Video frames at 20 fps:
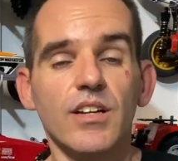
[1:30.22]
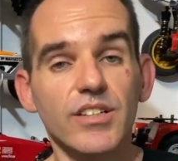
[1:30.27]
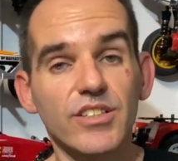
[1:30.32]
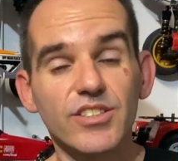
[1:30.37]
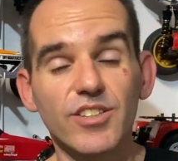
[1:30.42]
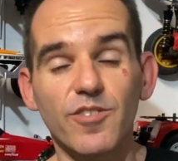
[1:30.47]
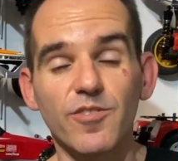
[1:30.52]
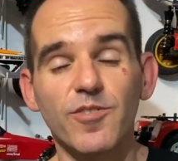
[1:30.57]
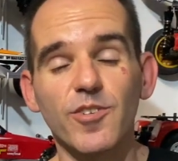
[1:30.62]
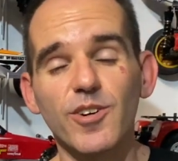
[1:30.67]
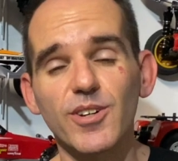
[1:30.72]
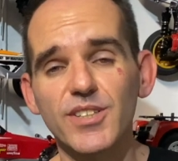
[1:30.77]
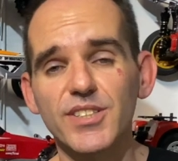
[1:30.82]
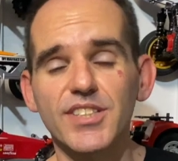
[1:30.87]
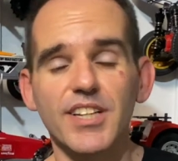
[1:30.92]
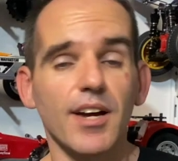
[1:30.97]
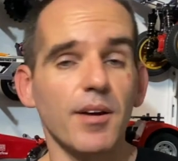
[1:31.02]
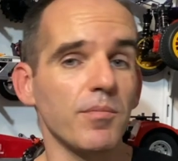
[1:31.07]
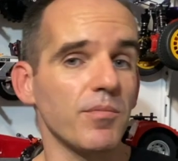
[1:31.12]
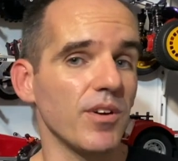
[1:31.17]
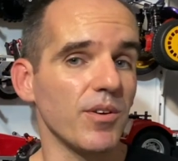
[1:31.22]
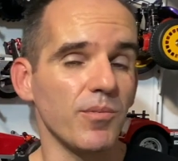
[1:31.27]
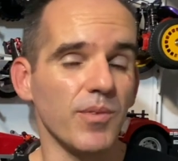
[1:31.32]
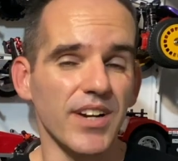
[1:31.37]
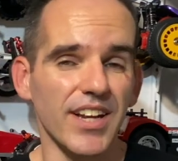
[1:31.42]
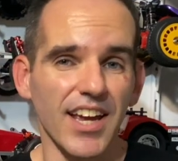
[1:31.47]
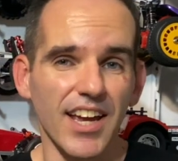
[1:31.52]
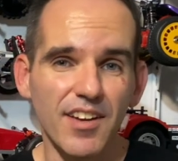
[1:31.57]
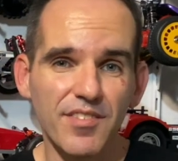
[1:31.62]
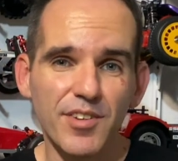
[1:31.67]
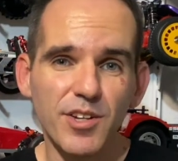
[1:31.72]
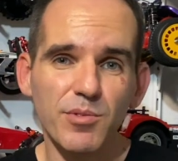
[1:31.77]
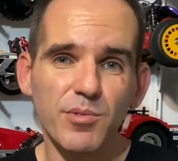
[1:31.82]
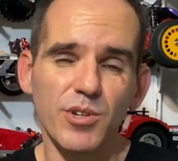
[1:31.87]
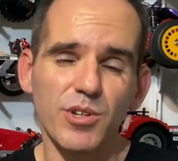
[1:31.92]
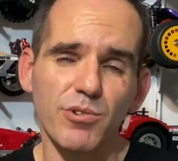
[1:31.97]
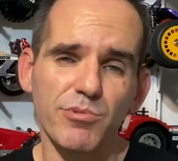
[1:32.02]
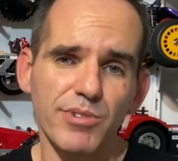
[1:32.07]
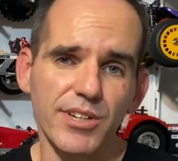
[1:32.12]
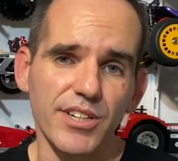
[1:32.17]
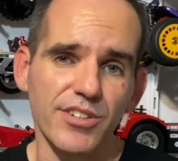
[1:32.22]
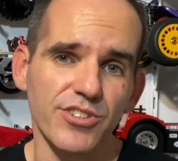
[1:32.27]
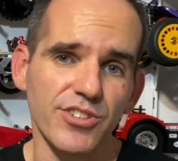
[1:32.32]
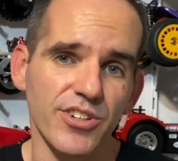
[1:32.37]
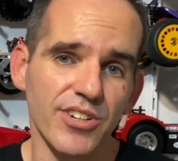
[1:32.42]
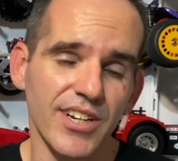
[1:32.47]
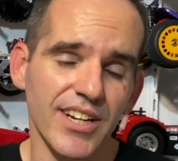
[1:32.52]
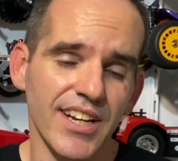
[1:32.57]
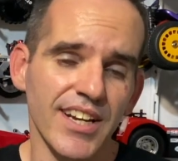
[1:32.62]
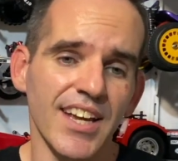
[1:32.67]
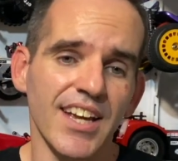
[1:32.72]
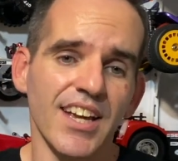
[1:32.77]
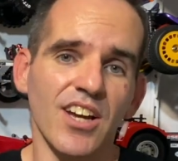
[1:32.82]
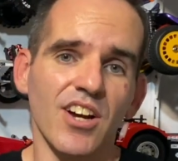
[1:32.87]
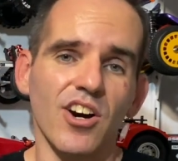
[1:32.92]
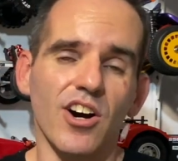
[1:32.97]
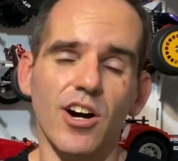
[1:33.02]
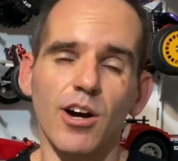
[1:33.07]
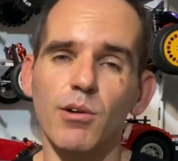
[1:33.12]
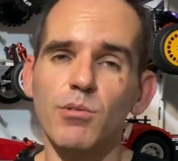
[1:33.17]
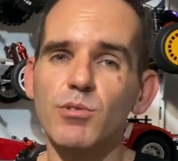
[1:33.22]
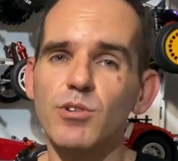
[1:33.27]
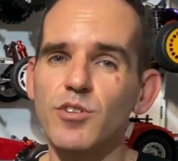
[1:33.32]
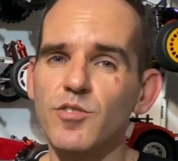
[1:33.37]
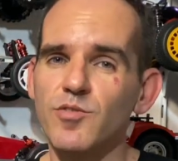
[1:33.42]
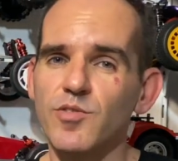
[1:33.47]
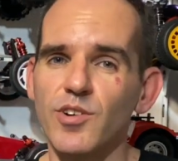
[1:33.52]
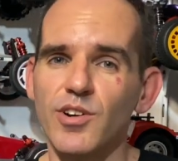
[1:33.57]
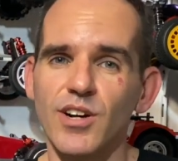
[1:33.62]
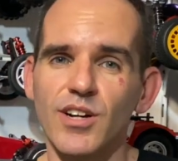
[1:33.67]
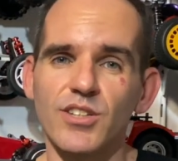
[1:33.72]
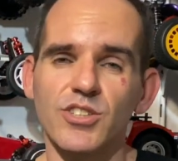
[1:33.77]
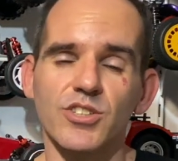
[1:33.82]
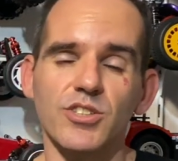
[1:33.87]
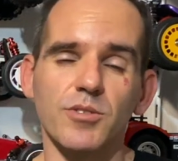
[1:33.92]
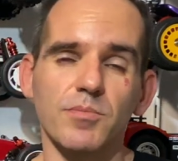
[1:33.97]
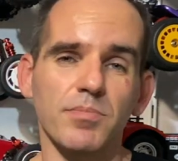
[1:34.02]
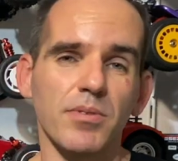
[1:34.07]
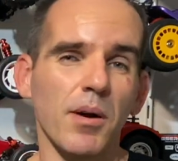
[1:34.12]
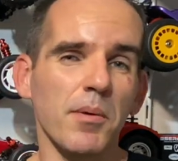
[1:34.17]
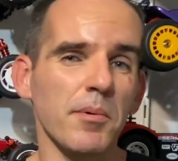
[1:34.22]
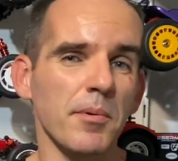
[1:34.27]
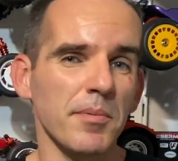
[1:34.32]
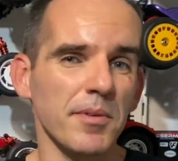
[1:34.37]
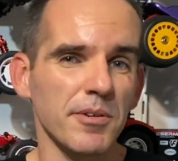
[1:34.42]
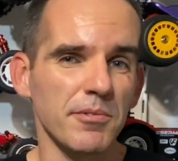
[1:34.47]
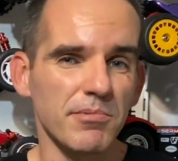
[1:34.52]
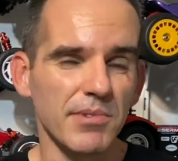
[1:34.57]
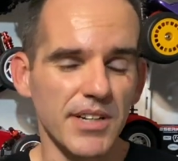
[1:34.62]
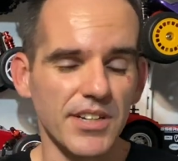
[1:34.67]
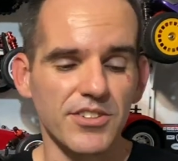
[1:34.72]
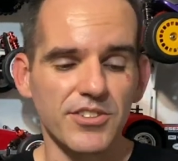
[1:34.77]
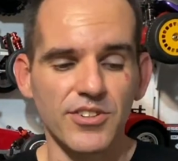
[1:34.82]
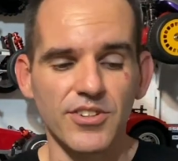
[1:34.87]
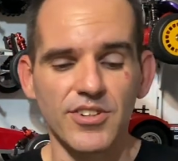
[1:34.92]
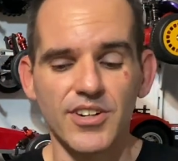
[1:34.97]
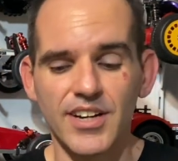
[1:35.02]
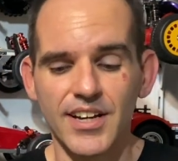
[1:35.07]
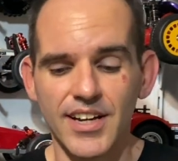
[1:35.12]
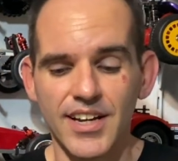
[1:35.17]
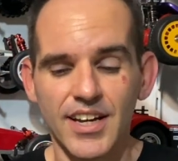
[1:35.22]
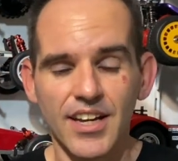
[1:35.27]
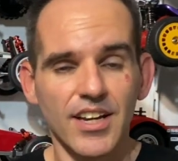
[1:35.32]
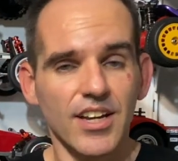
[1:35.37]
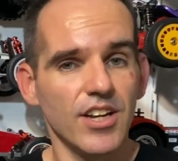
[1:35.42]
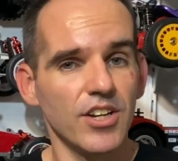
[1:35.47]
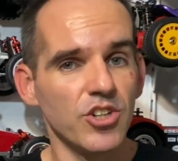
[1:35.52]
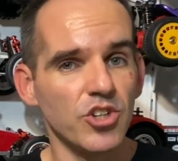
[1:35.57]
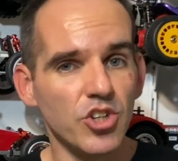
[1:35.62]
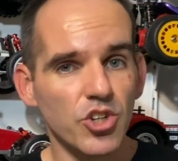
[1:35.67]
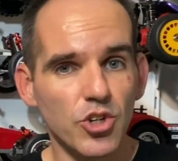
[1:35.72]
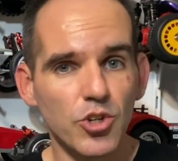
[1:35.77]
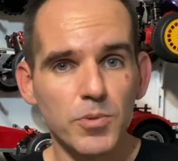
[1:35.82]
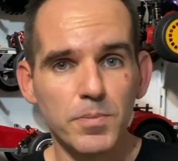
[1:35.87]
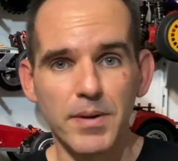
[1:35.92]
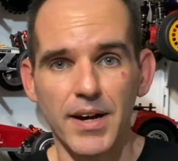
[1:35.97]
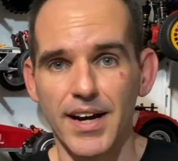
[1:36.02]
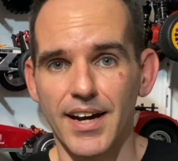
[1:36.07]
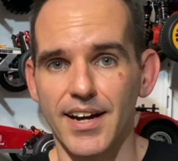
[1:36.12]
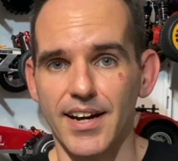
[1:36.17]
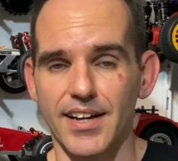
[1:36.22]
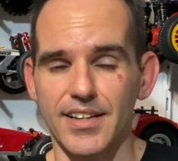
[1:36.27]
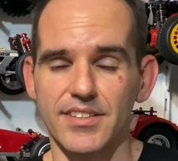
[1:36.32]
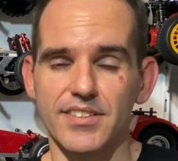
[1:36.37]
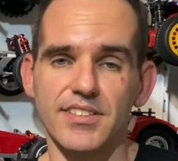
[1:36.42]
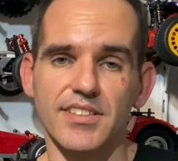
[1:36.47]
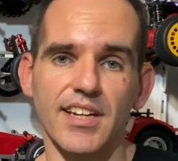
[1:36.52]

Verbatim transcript: So first up, whenever you want to Rit Dye, I would advise you to probably Rit Dye new parts.